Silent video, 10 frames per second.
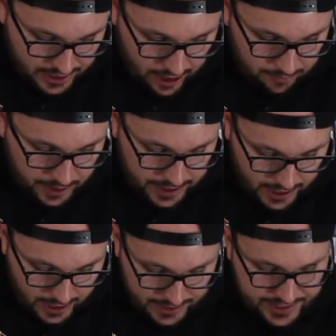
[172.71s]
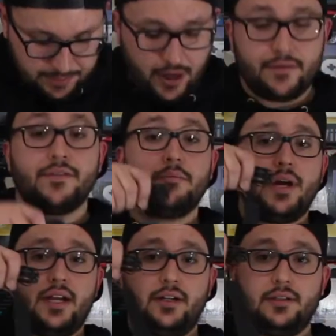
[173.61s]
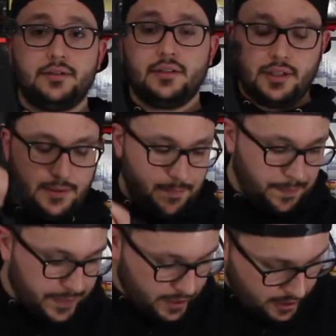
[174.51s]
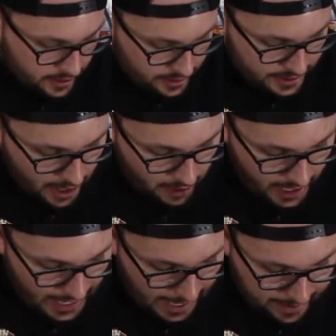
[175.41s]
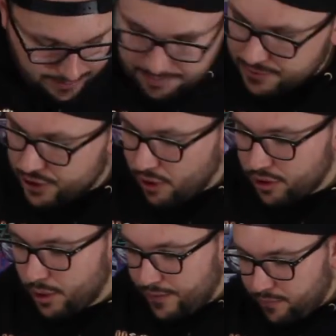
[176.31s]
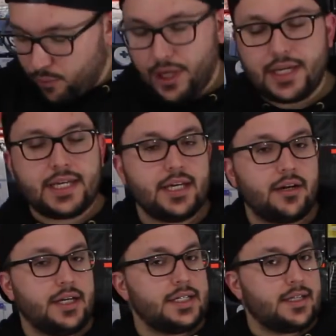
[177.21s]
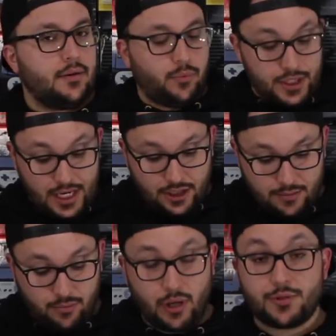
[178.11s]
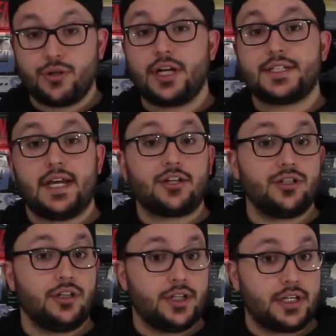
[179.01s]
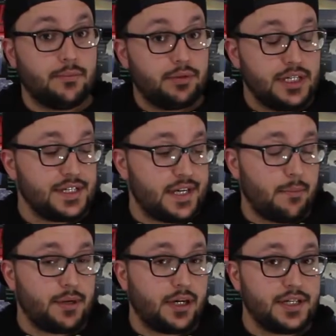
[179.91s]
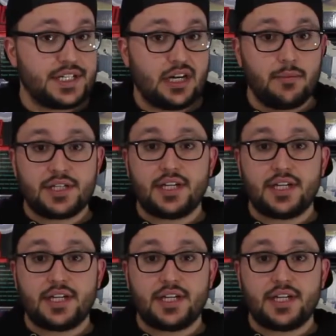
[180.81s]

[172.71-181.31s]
come with a small foot pedal. Now, I don't know if what I'm showing you guys is actually the complete set, because some of the